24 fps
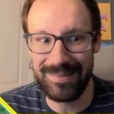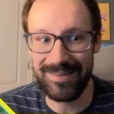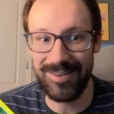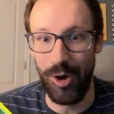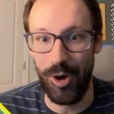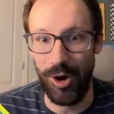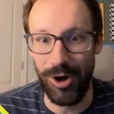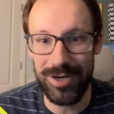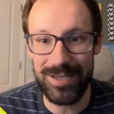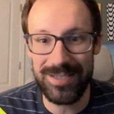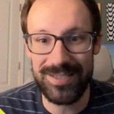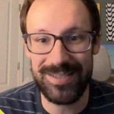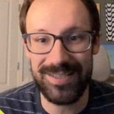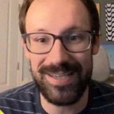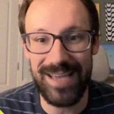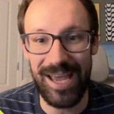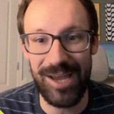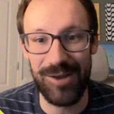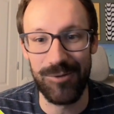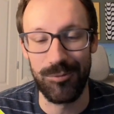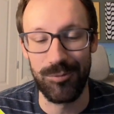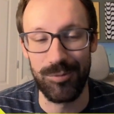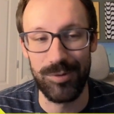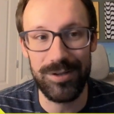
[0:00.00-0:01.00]
Honestly, a
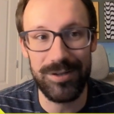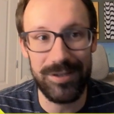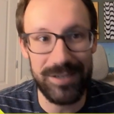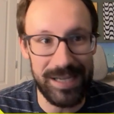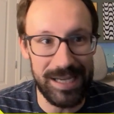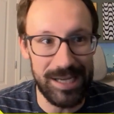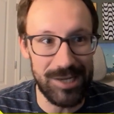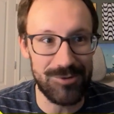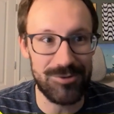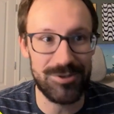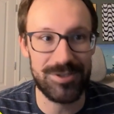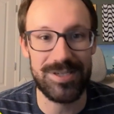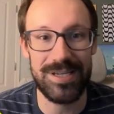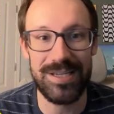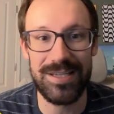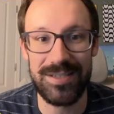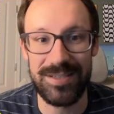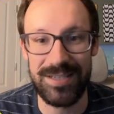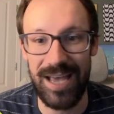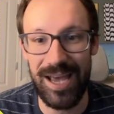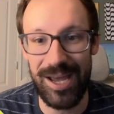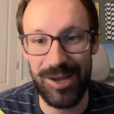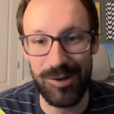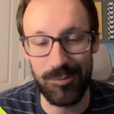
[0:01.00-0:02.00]
really interesting
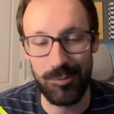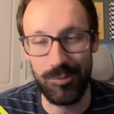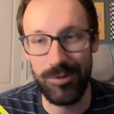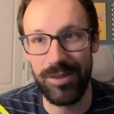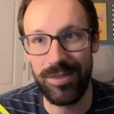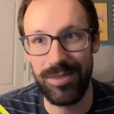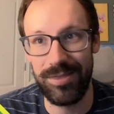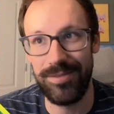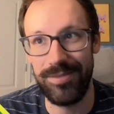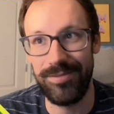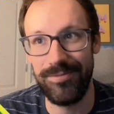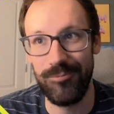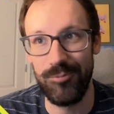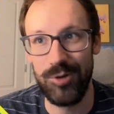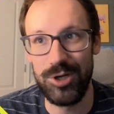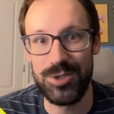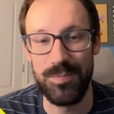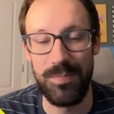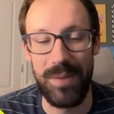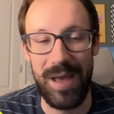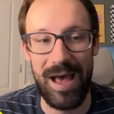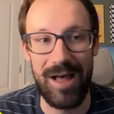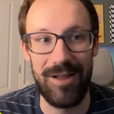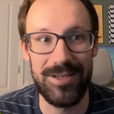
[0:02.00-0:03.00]
set which
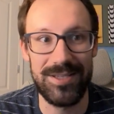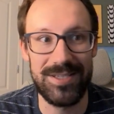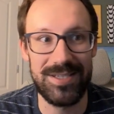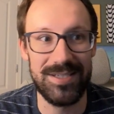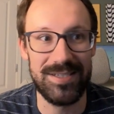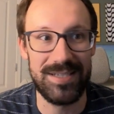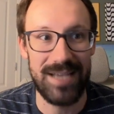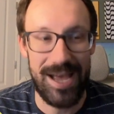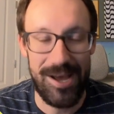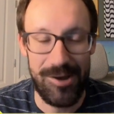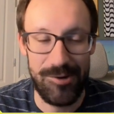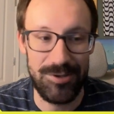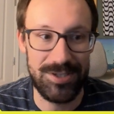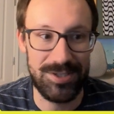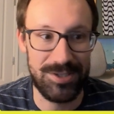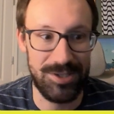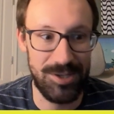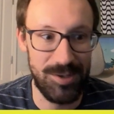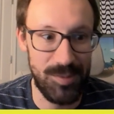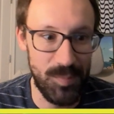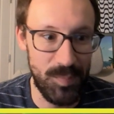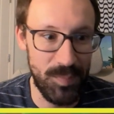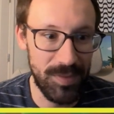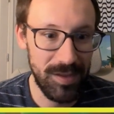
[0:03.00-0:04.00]
balances out
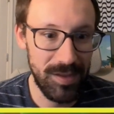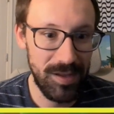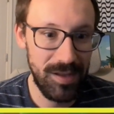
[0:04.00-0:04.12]
some